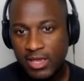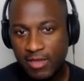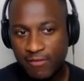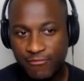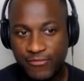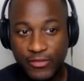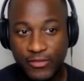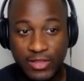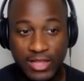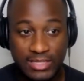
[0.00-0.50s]

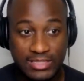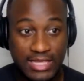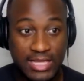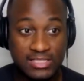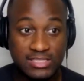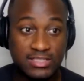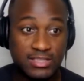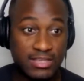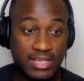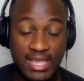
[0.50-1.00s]
and feel like
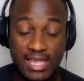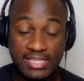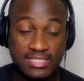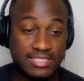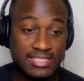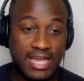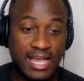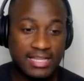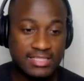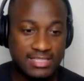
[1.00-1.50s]
that's the
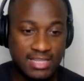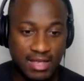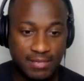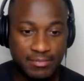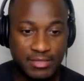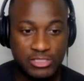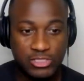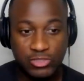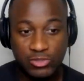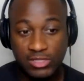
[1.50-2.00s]
exact time
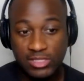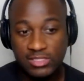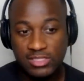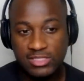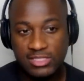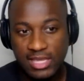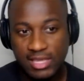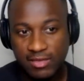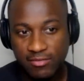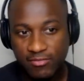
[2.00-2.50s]
that you need to
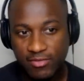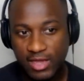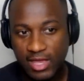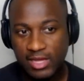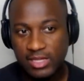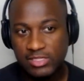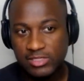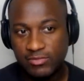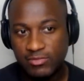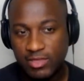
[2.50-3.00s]
take
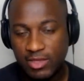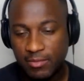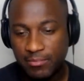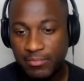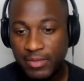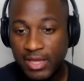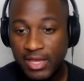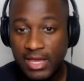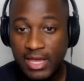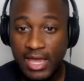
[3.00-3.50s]
advantage of
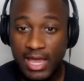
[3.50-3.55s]
them.